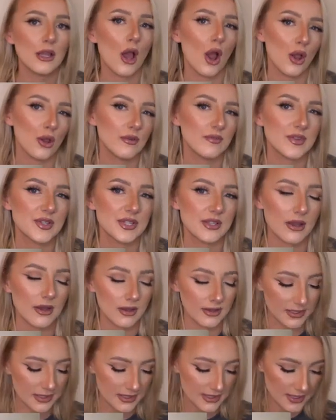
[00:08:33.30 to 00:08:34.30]

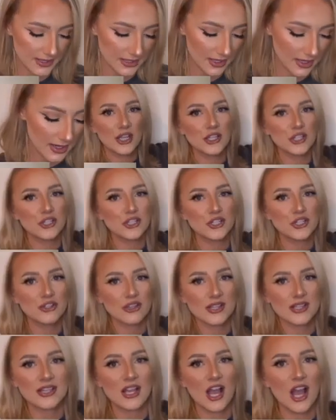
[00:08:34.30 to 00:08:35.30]
oversized. Just
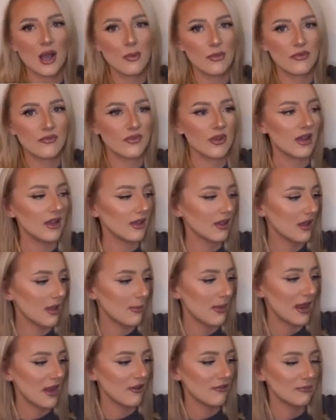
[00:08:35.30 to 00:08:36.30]
dress that up with like a
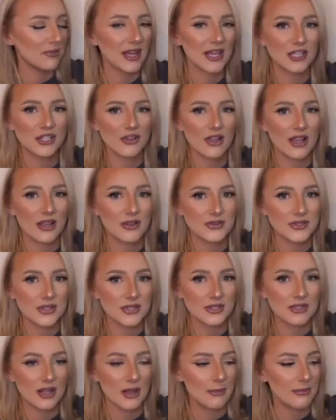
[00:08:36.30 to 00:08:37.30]
pair of black trousers,
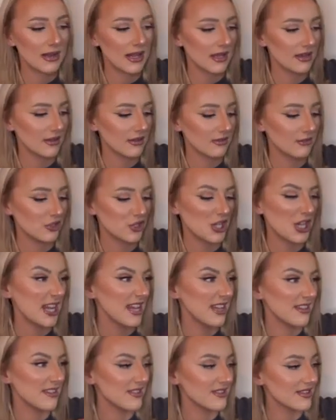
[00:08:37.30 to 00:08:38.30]
like black
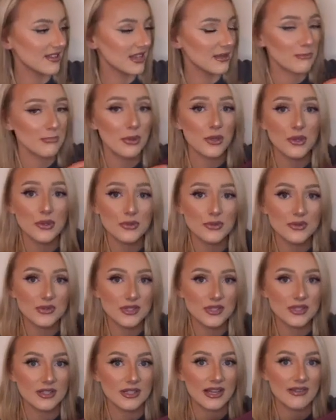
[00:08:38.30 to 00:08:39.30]
jeans and boots,
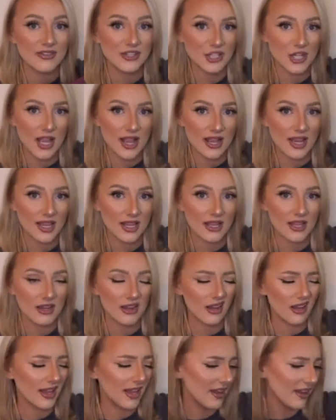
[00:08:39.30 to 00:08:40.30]
leather jacket.
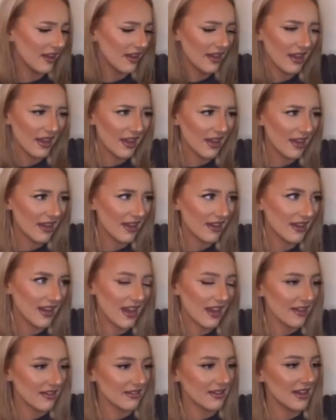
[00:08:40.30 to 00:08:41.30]
Like,
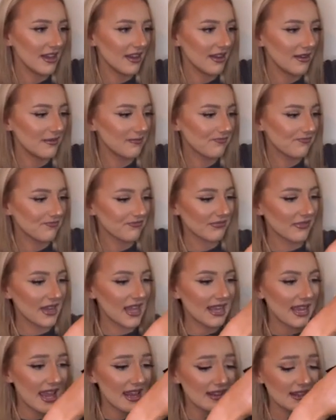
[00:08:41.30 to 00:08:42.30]
yeah,
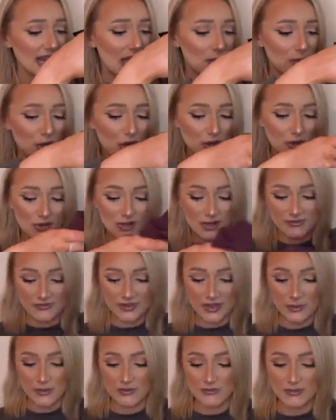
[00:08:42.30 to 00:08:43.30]
again, that will go lovely
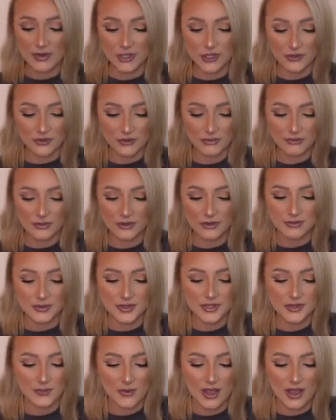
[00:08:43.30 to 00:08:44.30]
with my jogging bottoms
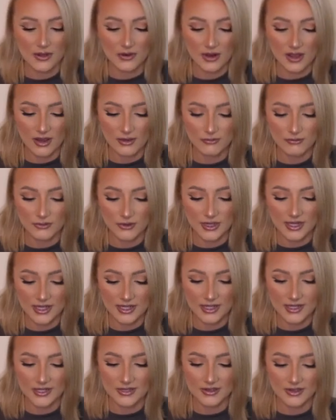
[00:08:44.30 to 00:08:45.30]
as well. Like, I'm really
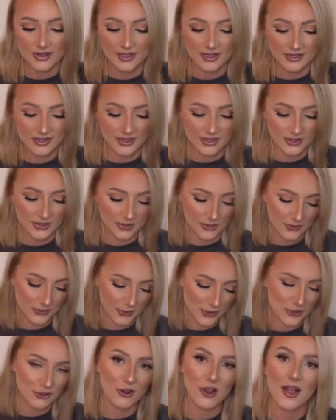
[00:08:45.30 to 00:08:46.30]
excited to
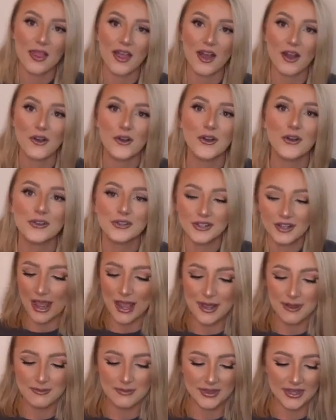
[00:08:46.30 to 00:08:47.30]
try that on.
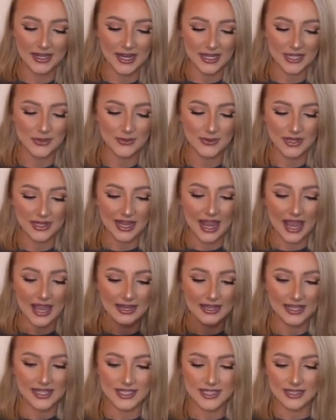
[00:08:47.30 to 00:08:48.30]
The next one again
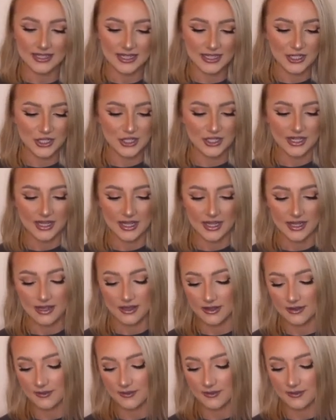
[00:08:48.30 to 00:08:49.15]
is literally